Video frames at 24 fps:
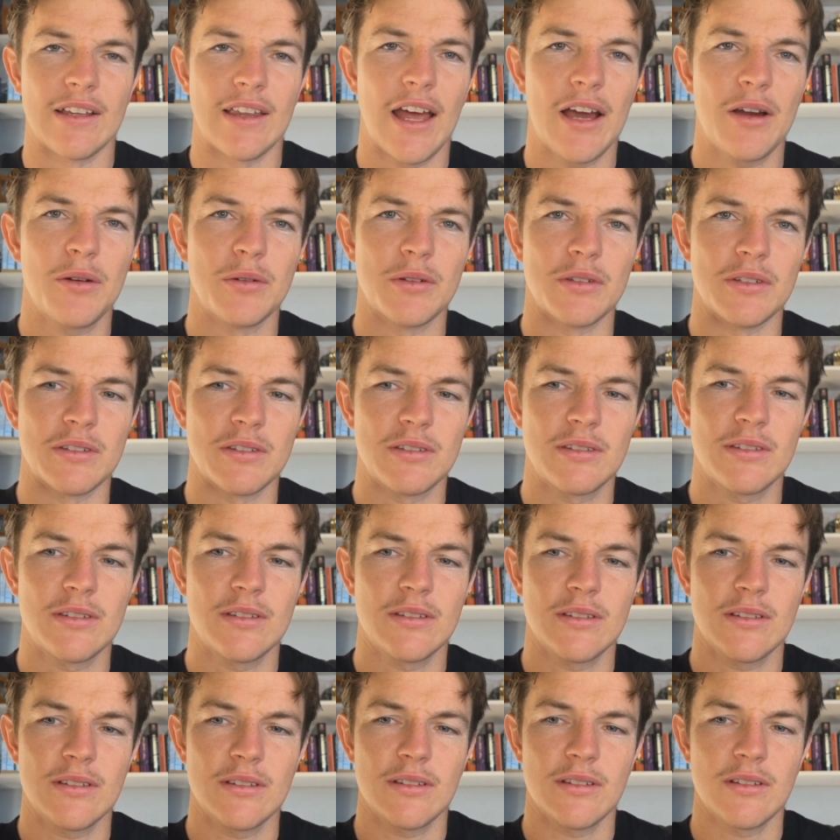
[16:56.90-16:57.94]
was
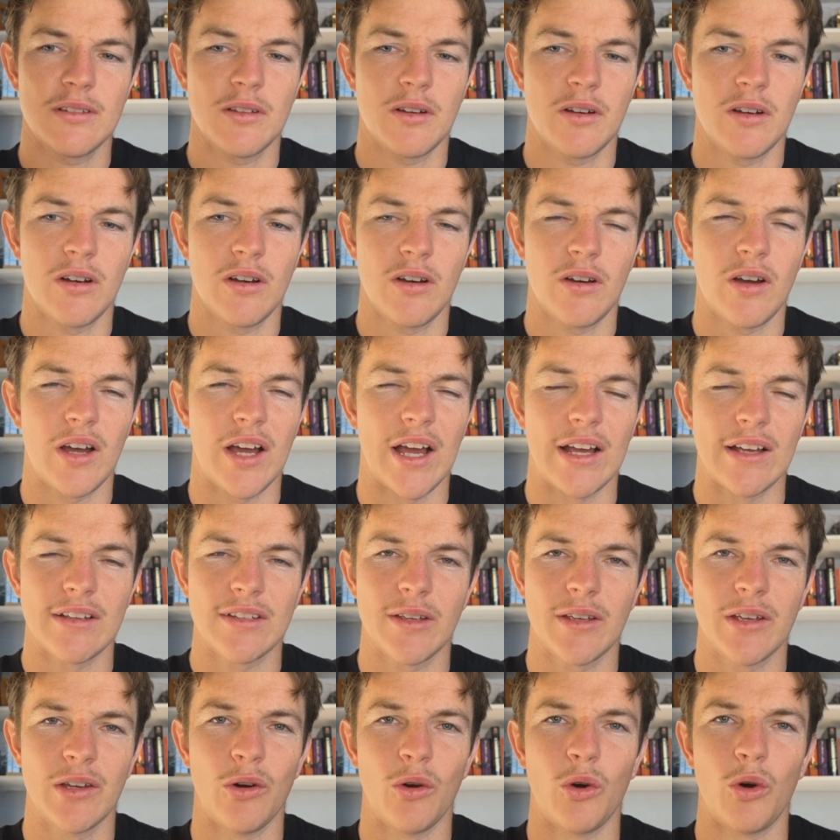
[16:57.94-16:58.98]

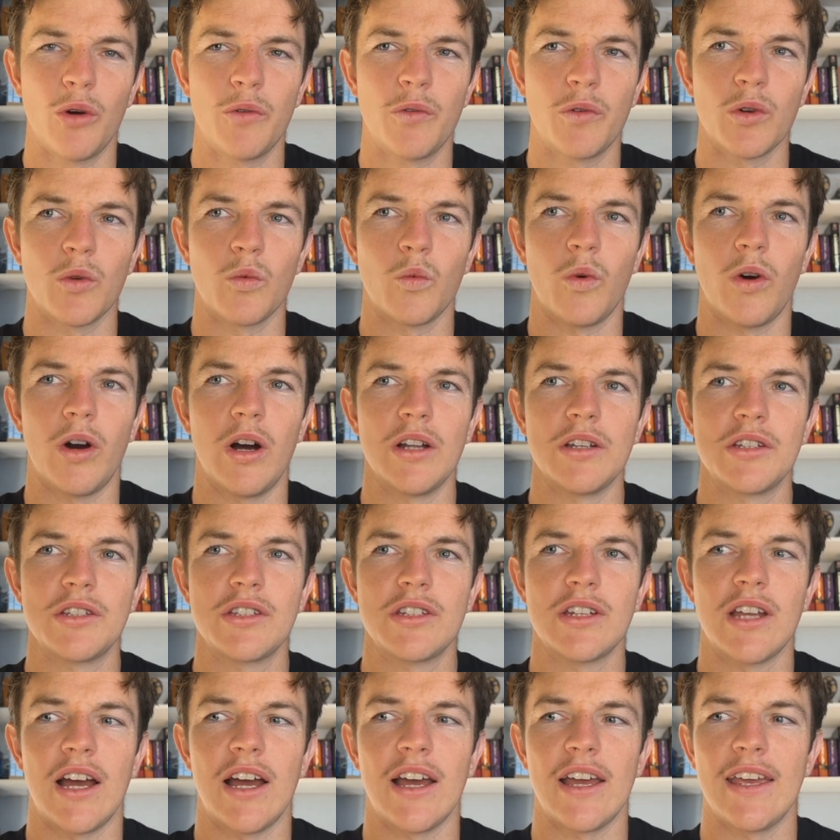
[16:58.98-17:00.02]
something awful to watch.
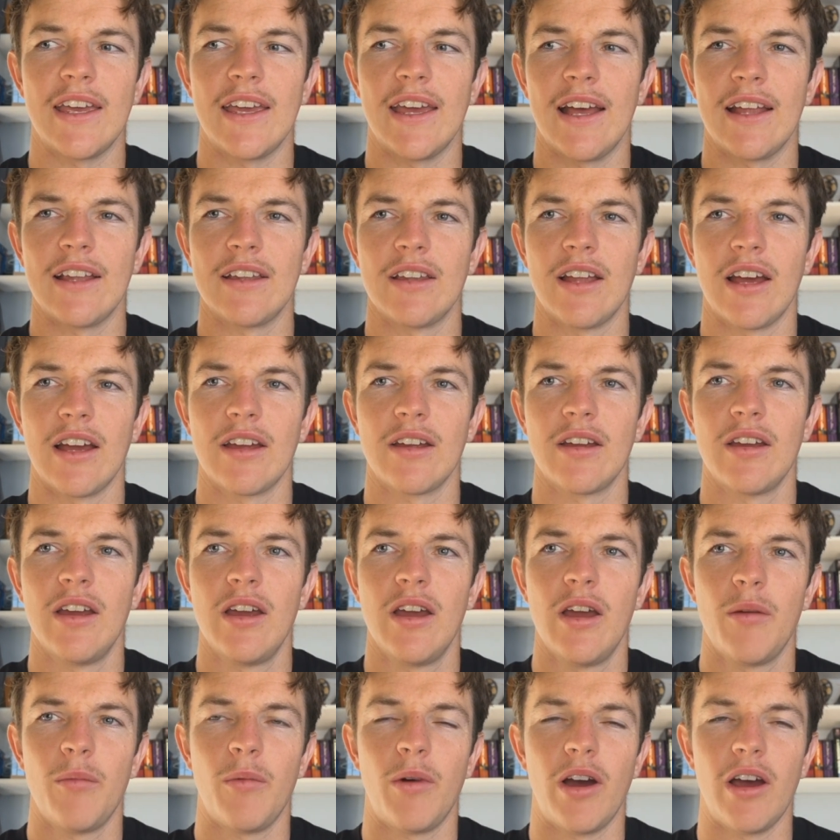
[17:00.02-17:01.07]
He had like
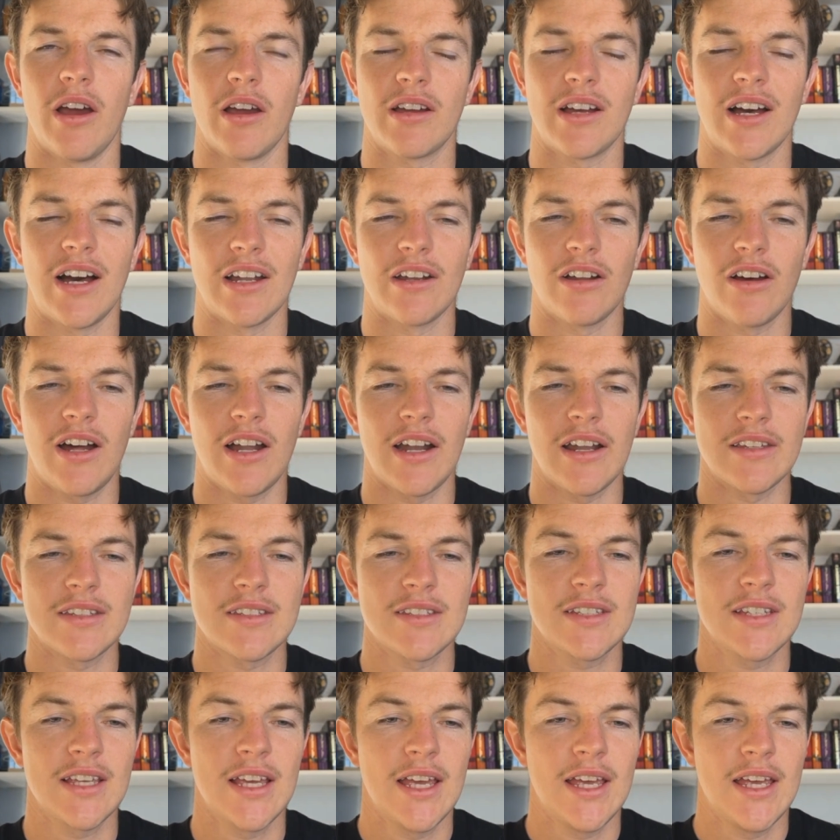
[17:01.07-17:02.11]

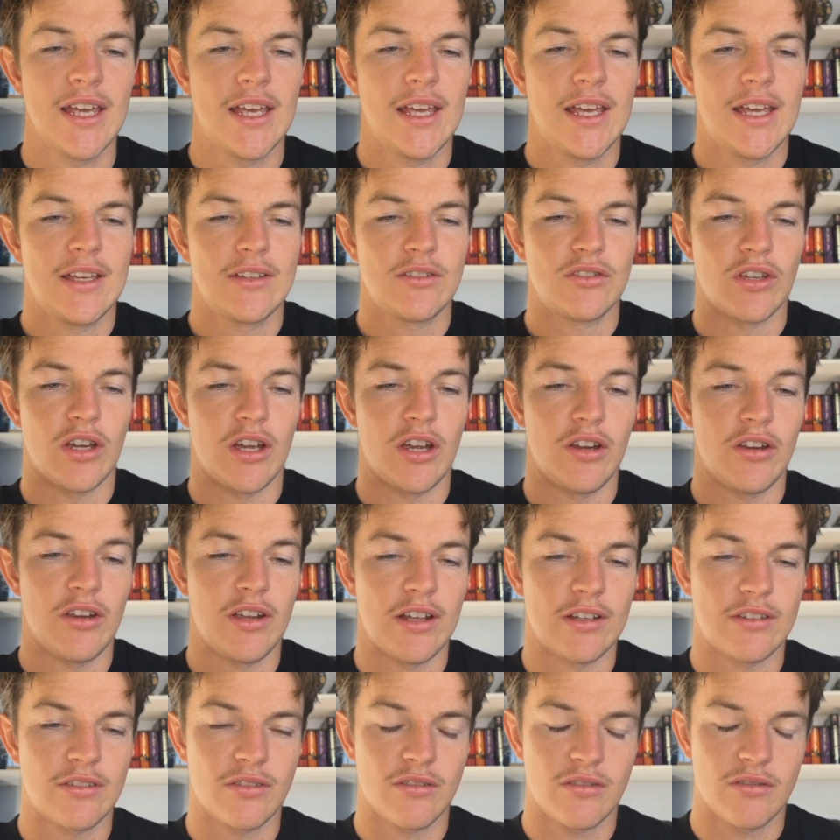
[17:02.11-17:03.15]
myocarditis. So
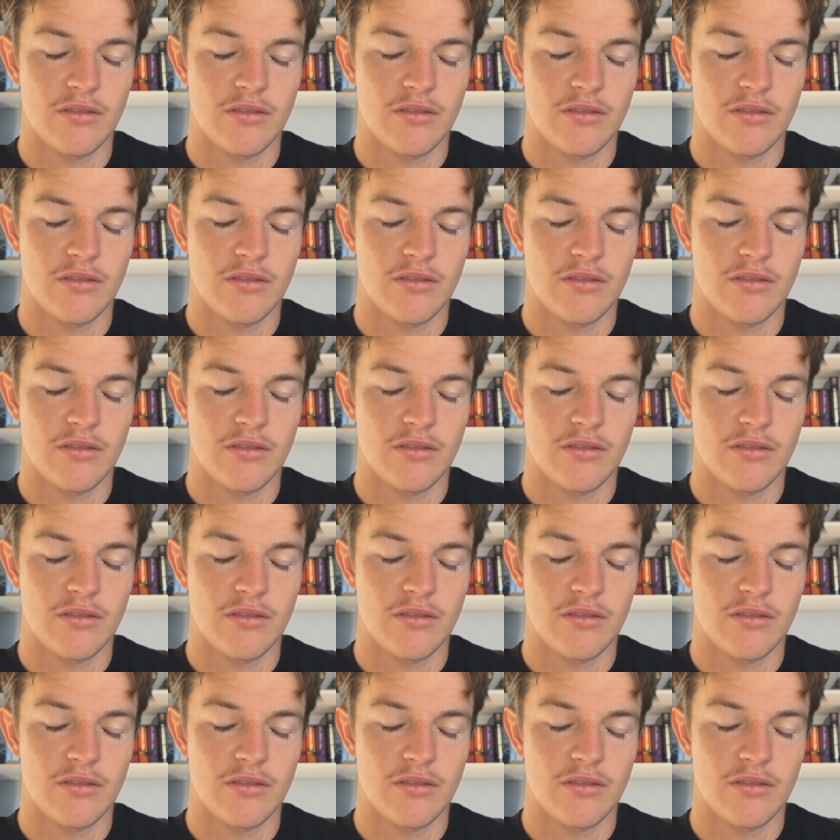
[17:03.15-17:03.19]
it's